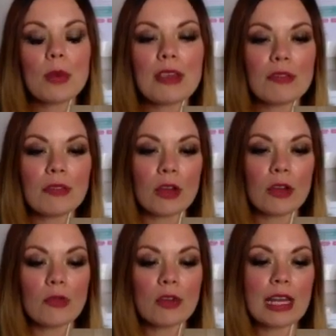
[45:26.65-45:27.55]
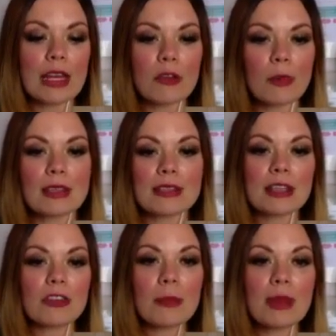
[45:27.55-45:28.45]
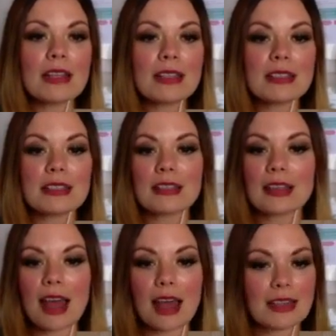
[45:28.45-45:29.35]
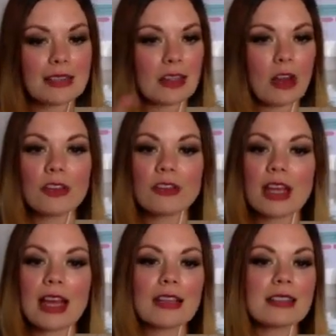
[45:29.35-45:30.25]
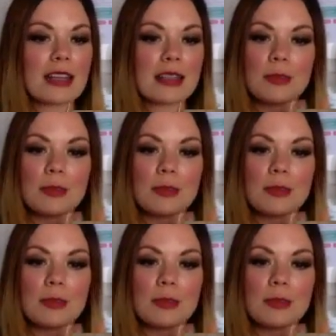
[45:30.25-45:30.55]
we've got a really robust agreement, and it's in contracts, and it's